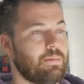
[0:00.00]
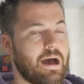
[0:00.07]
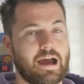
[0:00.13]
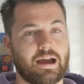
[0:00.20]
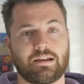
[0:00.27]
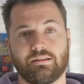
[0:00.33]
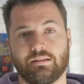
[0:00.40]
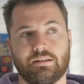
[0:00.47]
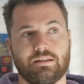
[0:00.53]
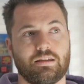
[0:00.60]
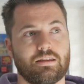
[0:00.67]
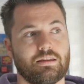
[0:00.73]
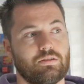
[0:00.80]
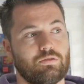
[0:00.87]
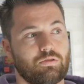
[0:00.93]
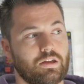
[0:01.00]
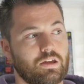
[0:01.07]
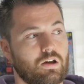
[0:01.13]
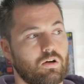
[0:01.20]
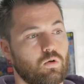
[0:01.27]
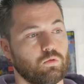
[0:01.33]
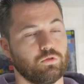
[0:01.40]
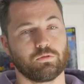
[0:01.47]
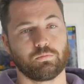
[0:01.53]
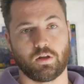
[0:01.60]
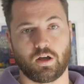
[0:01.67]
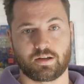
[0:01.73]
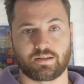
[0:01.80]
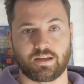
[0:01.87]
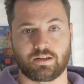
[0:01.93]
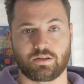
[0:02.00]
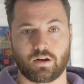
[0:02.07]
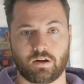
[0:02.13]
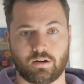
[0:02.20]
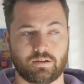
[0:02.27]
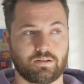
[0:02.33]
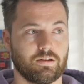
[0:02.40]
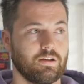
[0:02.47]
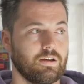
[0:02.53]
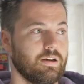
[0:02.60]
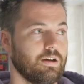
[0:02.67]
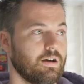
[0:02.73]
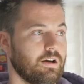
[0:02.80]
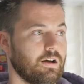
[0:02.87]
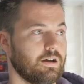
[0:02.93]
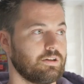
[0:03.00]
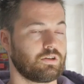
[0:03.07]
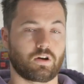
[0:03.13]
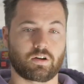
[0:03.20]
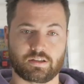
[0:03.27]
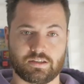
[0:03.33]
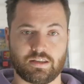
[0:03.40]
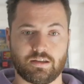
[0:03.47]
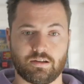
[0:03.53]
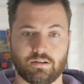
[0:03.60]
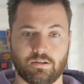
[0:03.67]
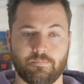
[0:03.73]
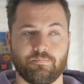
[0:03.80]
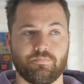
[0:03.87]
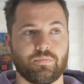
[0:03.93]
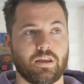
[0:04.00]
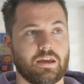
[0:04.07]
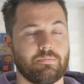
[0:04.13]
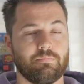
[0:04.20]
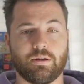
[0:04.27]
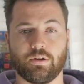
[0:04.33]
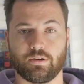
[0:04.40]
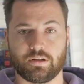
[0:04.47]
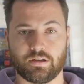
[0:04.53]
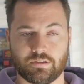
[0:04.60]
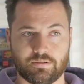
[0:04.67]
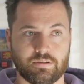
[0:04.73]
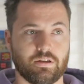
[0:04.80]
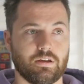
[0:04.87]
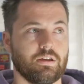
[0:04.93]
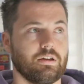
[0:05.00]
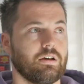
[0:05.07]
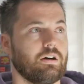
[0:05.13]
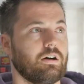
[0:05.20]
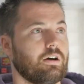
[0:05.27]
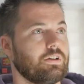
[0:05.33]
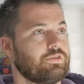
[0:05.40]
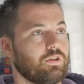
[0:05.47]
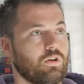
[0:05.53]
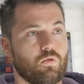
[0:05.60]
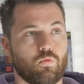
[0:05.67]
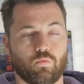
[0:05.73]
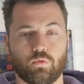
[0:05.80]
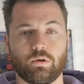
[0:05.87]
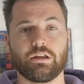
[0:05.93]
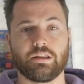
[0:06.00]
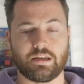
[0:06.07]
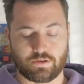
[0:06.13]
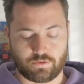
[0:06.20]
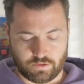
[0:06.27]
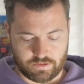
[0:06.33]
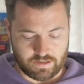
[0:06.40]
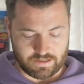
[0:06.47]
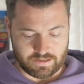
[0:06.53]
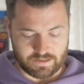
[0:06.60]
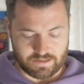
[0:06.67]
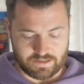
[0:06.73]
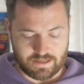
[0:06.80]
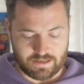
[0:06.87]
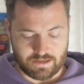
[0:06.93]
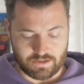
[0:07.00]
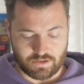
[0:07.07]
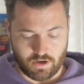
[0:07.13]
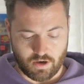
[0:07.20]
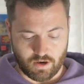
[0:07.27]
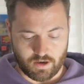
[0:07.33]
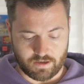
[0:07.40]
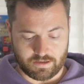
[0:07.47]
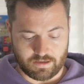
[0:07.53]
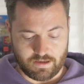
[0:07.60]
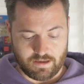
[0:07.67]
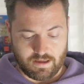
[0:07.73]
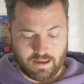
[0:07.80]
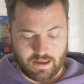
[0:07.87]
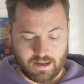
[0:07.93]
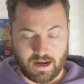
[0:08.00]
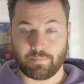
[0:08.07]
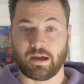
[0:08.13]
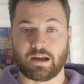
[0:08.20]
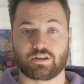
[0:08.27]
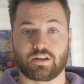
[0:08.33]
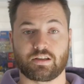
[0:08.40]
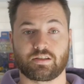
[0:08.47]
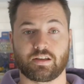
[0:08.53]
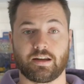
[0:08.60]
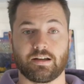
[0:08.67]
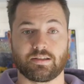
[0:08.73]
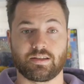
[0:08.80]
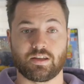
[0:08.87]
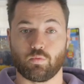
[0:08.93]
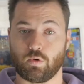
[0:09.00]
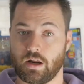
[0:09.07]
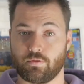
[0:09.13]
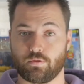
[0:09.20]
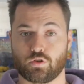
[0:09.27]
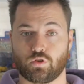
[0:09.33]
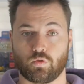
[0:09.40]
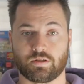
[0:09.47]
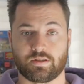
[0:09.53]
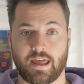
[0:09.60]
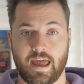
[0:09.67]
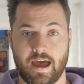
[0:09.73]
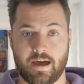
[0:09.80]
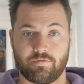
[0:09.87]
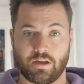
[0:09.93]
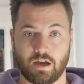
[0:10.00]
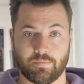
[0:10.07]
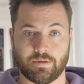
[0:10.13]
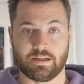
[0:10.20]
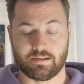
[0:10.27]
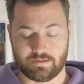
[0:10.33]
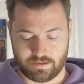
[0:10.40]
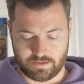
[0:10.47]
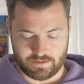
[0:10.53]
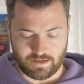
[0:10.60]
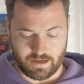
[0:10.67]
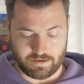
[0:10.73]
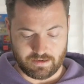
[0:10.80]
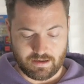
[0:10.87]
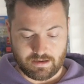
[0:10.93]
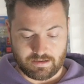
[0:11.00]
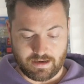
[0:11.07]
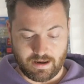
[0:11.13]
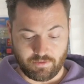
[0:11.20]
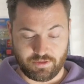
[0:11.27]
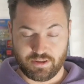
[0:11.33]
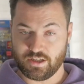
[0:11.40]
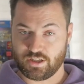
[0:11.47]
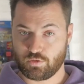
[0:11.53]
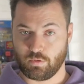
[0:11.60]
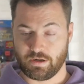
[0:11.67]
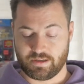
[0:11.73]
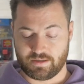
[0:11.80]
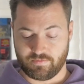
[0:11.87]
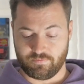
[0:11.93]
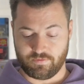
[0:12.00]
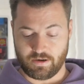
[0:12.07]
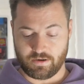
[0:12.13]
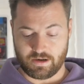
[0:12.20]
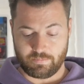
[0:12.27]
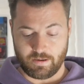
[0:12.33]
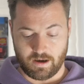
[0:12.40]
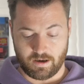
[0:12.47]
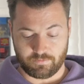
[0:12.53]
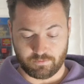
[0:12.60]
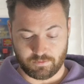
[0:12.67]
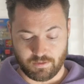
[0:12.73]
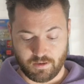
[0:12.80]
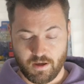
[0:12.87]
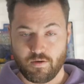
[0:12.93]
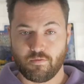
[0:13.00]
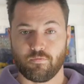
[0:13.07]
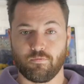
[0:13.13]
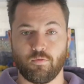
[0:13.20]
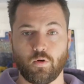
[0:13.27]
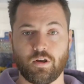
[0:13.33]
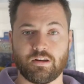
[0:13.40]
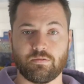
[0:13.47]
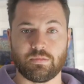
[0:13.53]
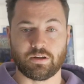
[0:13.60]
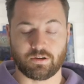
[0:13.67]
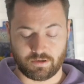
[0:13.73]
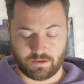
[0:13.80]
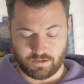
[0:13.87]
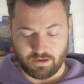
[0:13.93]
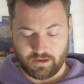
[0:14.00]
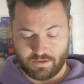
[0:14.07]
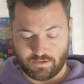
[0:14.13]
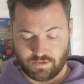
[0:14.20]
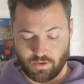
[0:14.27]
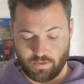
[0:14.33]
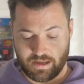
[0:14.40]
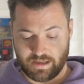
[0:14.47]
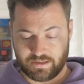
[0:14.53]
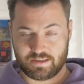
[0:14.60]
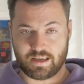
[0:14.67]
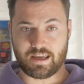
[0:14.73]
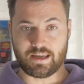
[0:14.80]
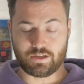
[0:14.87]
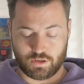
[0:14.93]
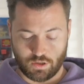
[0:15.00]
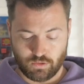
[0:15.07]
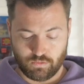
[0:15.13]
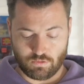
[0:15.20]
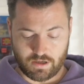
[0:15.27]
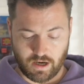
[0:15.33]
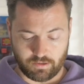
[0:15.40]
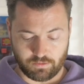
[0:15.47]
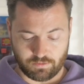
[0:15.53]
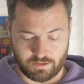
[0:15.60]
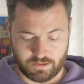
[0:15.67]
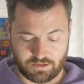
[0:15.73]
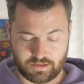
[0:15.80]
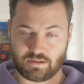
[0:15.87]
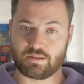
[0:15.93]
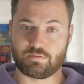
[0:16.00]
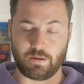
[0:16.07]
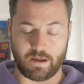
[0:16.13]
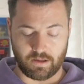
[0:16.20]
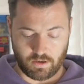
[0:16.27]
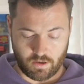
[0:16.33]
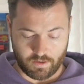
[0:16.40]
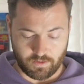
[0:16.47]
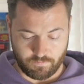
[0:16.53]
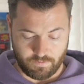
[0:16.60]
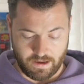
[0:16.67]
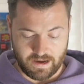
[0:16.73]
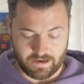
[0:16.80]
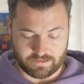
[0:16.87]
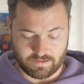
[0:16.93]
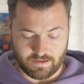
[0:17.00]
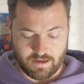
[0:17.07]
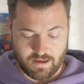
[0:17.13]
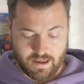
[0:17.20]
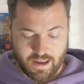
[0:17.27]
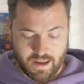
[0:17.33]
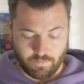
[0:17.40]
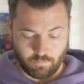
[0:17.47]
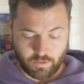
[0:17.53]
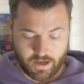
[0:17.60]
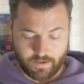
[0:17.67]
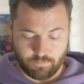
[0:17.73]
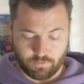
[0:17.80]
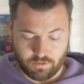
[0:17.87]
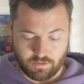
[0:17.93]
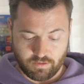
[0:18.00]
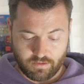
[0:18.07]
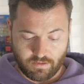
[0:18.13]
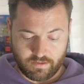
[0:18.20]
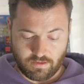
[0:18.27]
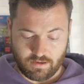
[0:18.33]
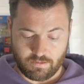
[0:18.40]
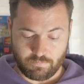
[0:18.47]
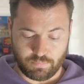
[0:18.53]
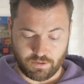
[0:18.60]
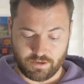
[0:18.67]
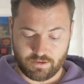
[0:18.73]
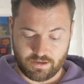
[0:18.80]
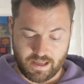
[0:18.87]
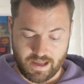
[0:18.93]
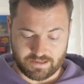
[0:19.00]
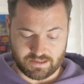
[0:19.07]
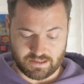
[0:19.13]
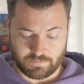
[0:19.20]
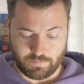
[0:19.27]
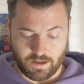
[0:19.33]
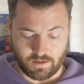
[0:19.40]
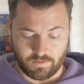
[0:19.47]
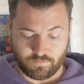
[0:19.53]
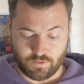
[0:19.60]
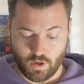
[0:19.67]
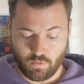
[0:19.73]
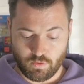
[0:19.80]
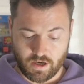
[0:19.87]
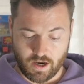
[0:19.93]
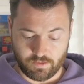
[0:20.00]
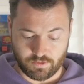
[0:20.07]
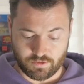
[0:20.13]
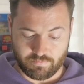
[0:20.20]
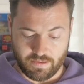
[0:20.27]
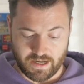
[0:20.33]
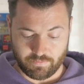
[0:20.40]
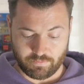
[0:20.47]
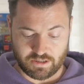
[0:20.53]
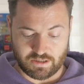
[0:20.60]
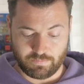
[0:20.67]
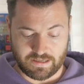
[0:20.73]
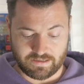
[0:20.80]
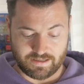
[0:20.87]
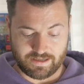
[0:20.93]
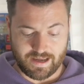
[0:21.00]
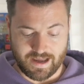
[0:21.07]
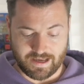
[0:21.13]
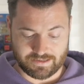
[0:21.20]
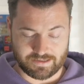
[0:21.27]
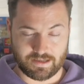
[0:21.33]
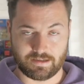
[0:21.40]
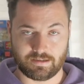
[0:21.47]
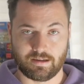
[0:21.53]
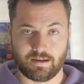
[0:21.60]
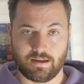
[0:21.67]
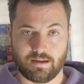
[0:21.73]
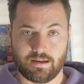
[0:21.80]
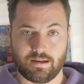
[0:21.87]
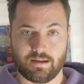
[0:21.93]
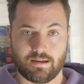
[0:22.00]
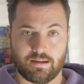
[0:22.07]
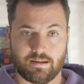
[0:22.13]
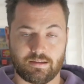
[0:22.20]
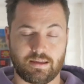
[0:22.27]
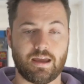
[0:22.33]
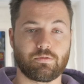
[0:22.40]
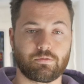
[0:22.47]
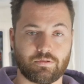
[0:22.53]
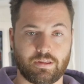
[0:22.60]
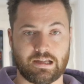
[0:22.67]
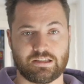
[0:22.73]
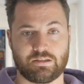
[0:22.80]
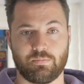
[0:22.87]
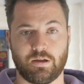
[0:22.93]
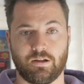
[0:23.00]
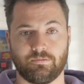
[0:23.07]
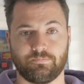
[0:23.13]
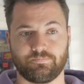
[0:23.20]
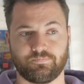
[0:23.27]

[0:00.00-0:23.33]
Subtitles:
back in the older blocks like Darksteel and Mirrodin. So really interesting to see this card, and I'm actually excited to see what other swords they have coming in this set. Now this one is very powerful. Void Mirror. So it's a 2 colorless spell artifact, and whenever a player casts a spell, if no colored mana was spent to cast it, counter that spell.